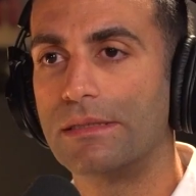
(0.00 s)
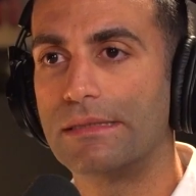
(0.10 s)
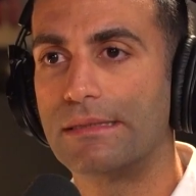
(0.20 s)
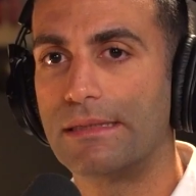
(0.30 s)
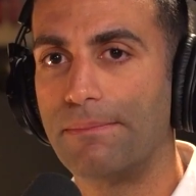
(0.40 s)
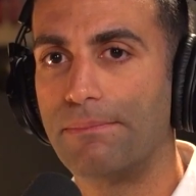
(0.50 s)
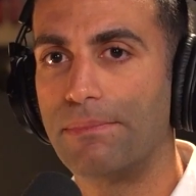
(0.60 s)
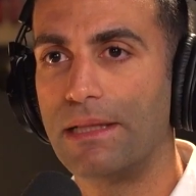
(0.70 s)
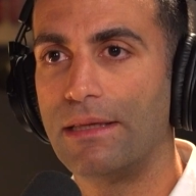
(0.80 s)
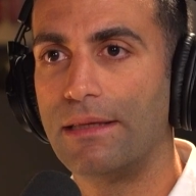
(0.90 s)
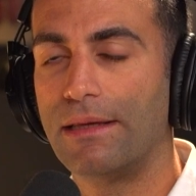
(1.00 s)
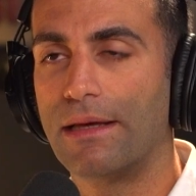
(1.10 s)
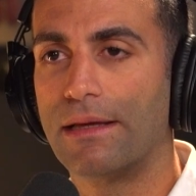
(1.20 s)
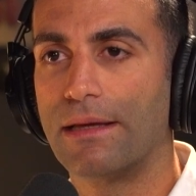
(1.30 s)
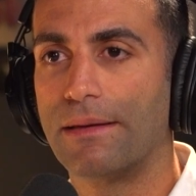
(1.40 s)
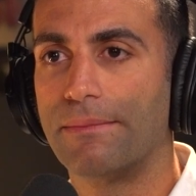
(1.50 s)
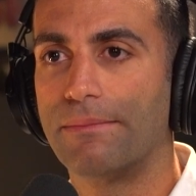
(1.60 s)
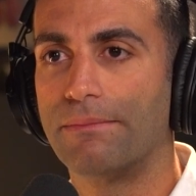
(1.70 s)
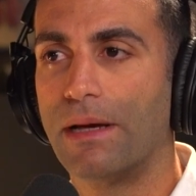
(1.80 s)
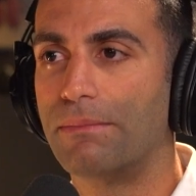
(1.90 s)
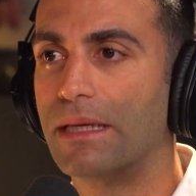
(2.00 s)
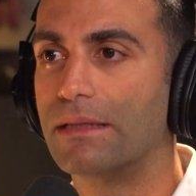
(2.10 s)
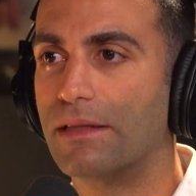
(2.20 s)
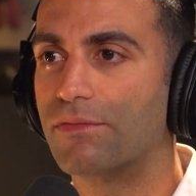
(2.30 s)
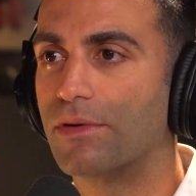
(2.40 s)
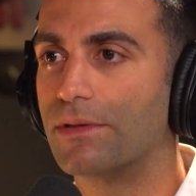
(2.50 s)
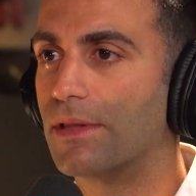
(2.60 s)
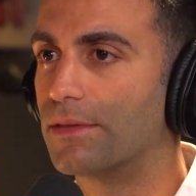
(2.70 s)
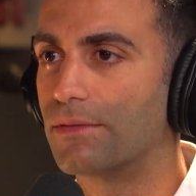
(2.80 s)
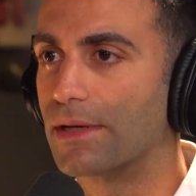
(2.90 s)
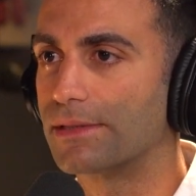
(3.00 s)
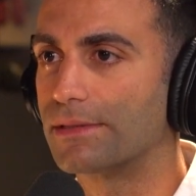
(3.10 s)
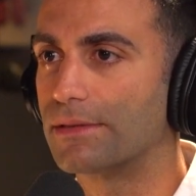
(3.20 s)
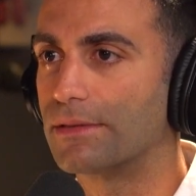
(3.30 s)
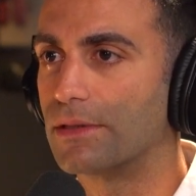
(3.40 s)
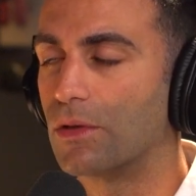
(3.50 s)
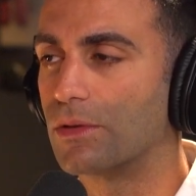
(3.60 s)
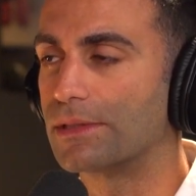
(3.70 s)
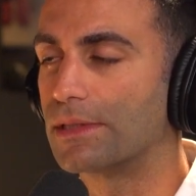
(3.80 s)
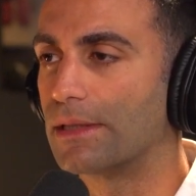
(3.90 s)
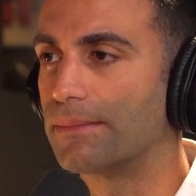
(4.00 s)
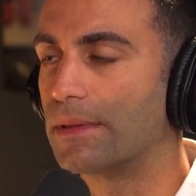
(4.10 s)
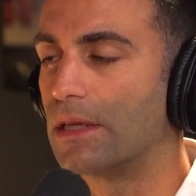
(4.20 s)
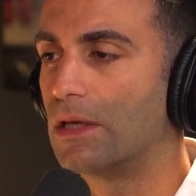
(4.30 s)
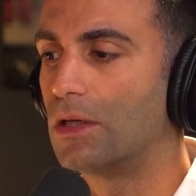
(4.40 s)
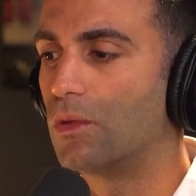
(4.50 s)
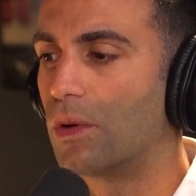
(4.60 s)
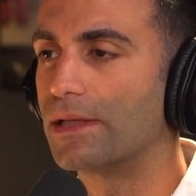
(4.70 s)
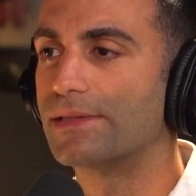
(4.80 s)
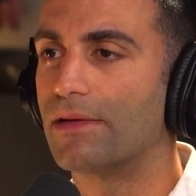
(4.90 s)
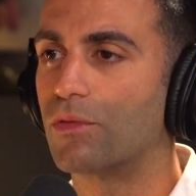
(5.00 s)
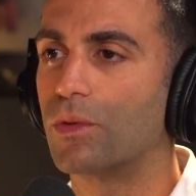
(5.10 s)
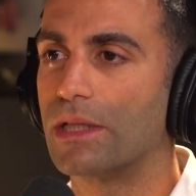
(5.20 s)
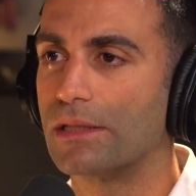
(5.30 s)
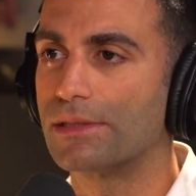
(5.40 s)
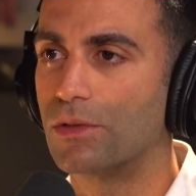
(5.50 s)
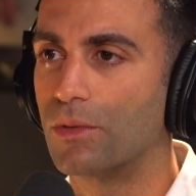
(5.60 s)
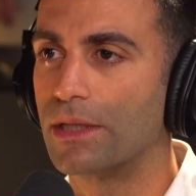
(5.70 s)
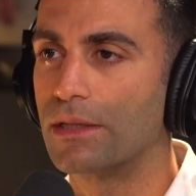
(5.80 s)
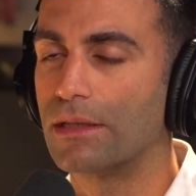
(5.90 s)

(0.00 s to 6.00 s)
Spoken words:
Simply by being different than the rest. You know, it's what is everyone else doing,